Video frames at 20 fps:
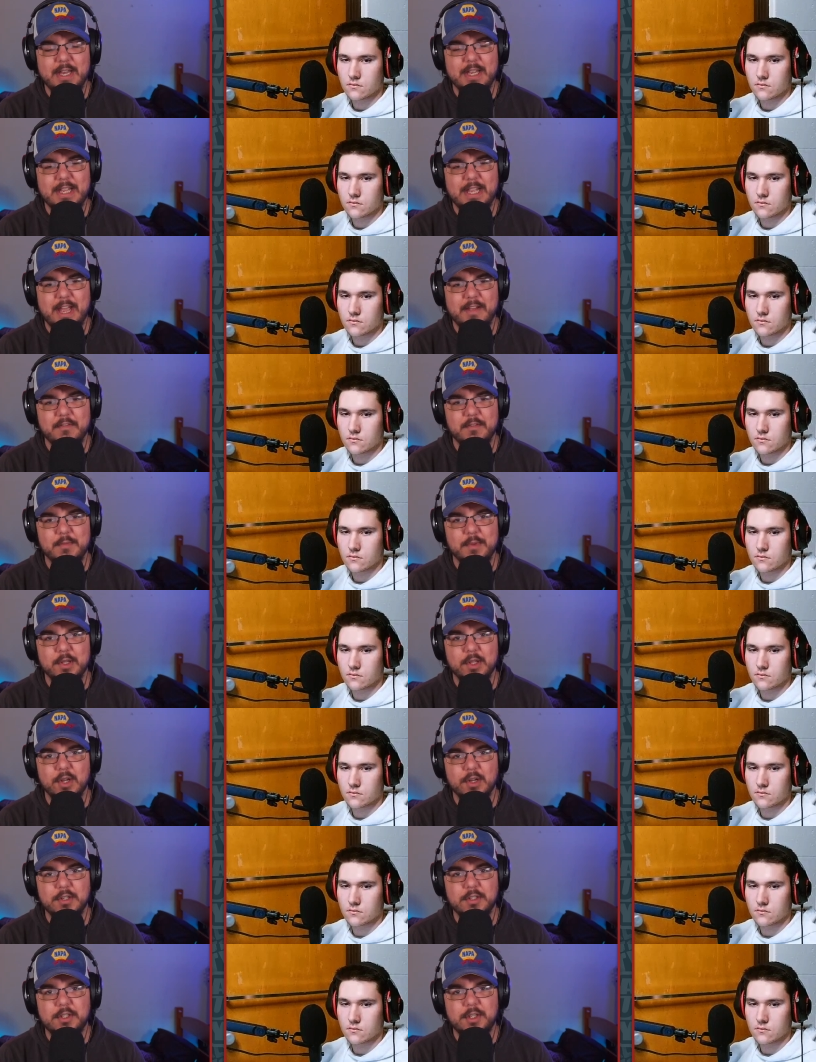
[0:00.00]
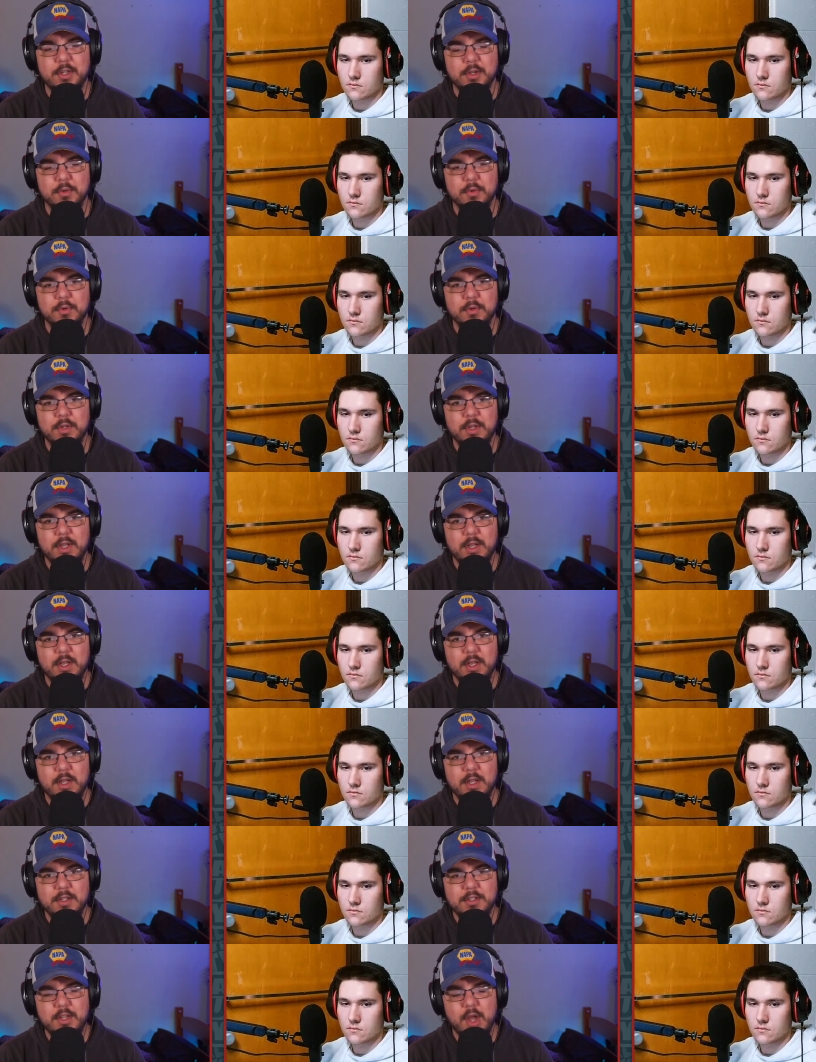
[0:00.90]
Speaker 1: of gave him a look too.
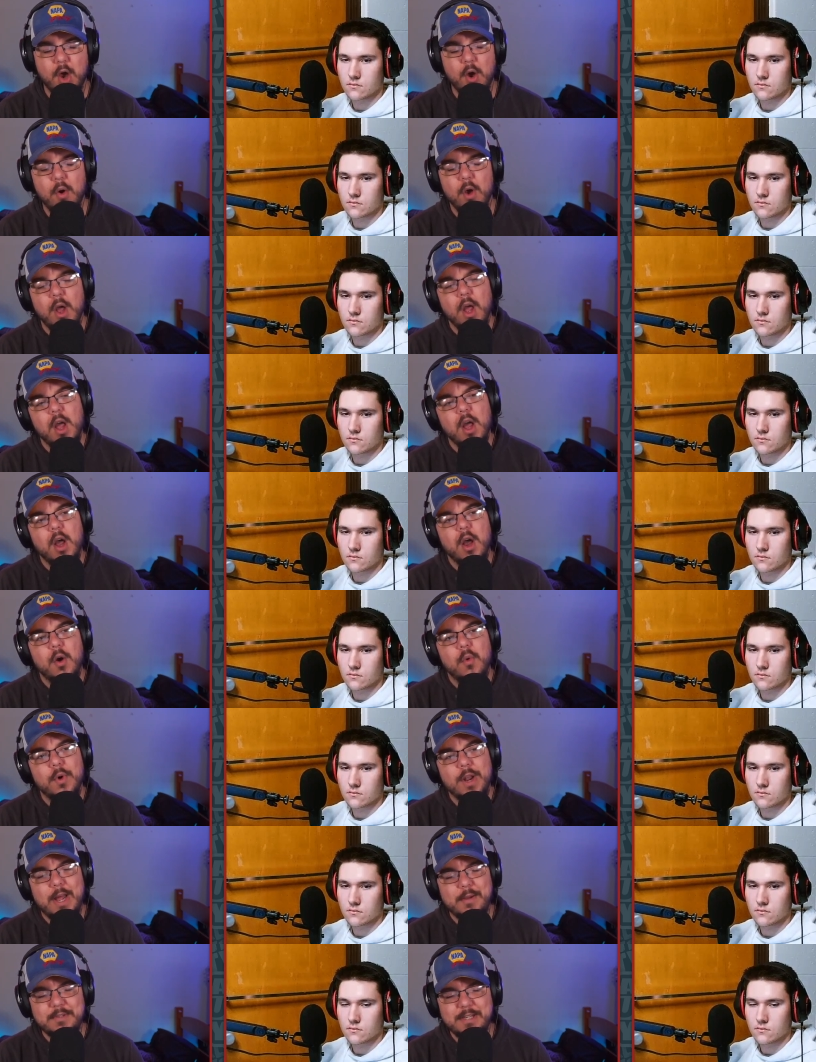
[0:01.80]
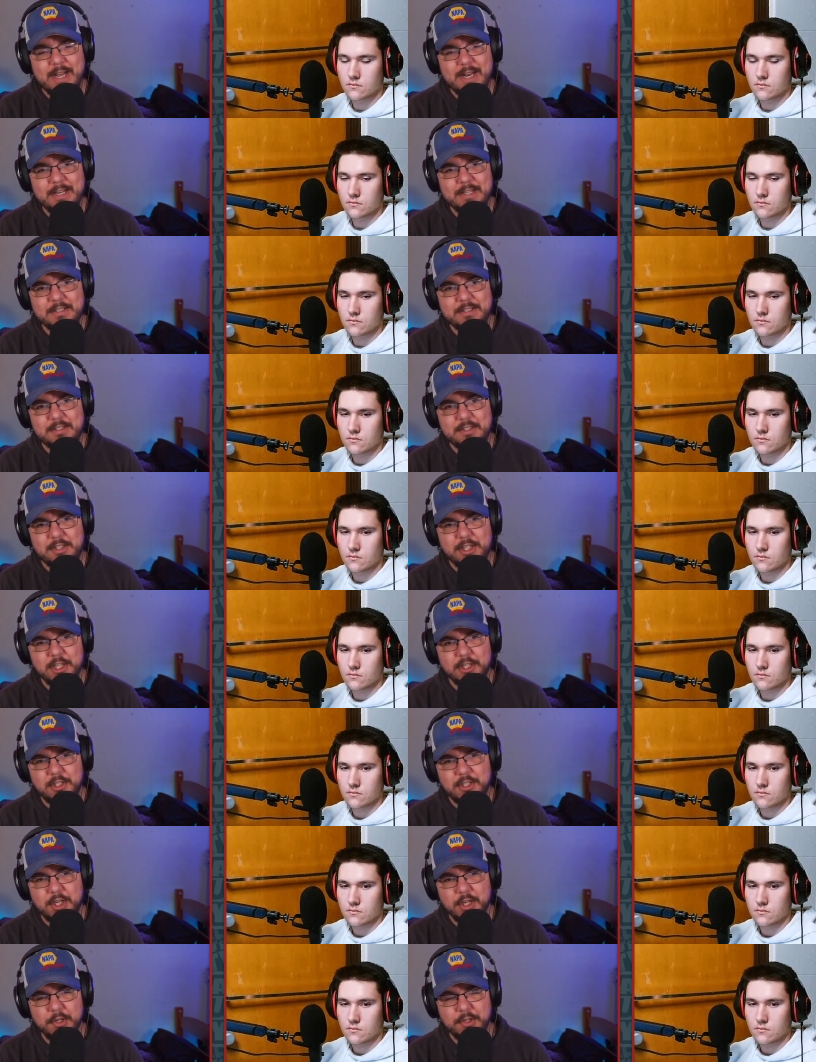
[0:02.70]
So what I'm kind of
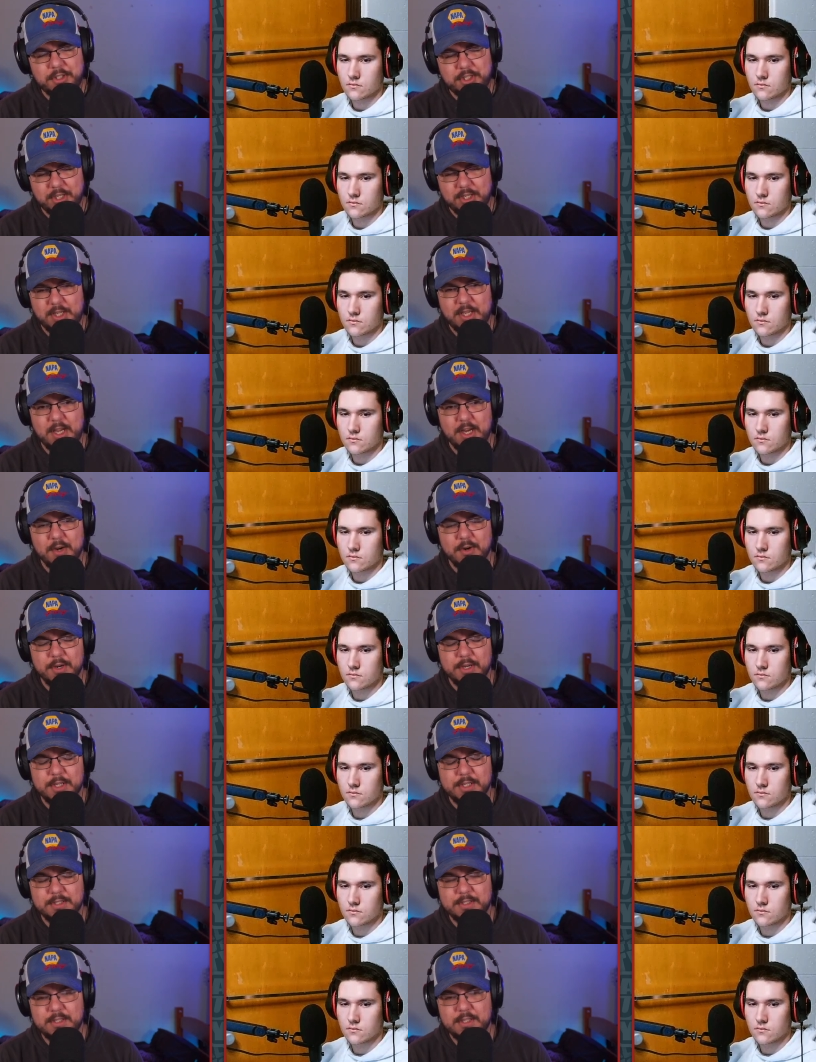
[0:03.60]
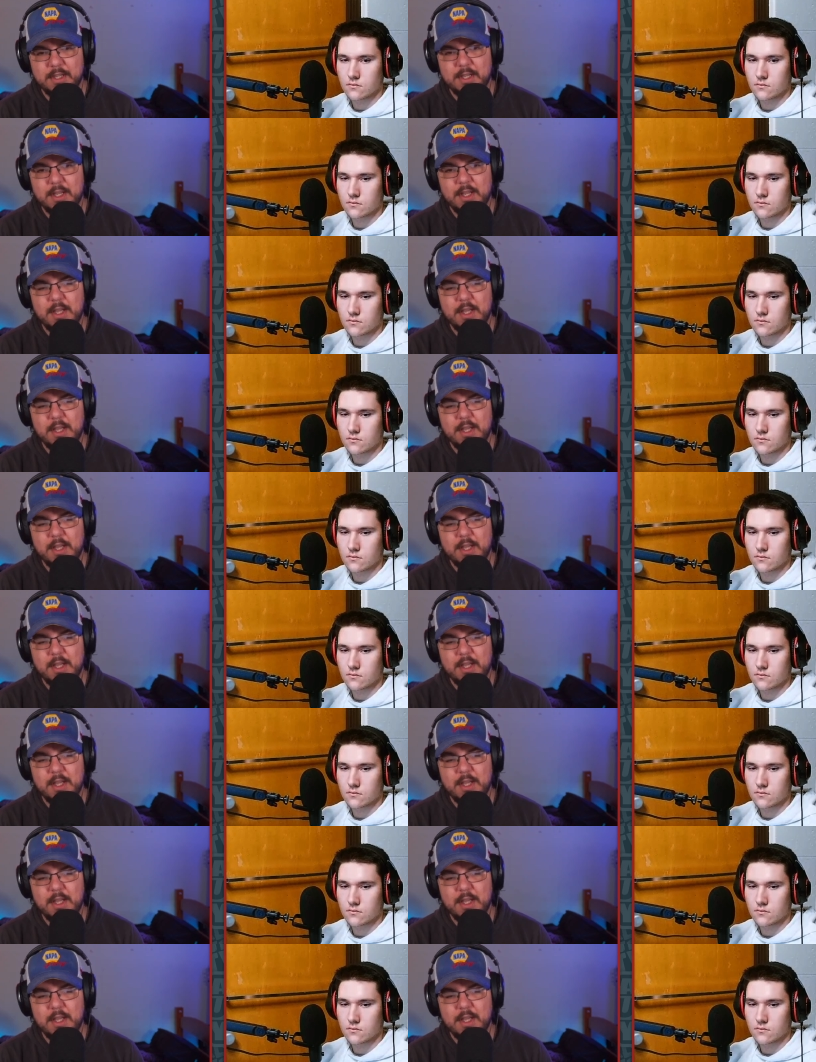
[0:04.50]
deducing here is